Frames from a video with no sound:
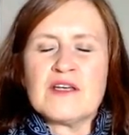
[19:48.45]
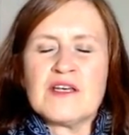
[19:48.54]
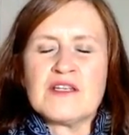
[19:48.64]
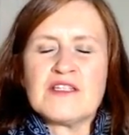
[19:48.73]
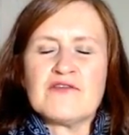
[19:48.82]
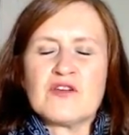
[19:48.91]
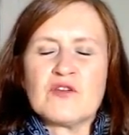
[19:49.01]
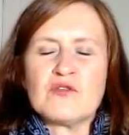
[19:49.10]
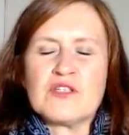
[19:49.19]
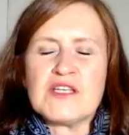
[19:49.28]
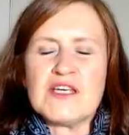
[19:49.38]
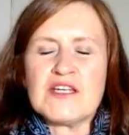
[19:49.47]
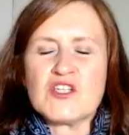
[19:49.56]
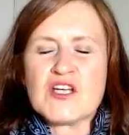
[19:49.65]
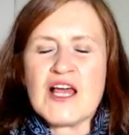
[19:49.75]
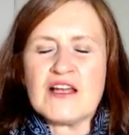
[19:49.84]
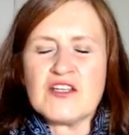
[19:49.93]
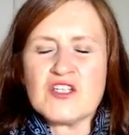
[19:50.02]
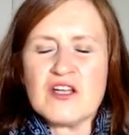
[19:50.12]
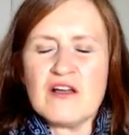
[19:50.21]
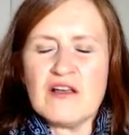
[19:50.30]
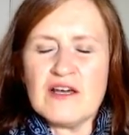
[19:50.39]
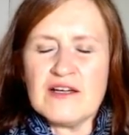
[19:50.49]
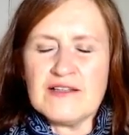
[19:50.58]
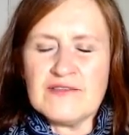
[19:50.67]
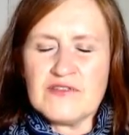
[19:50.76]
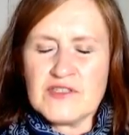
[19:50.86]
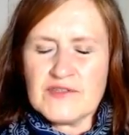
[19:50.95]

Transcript: and difficulty and challenge in our lives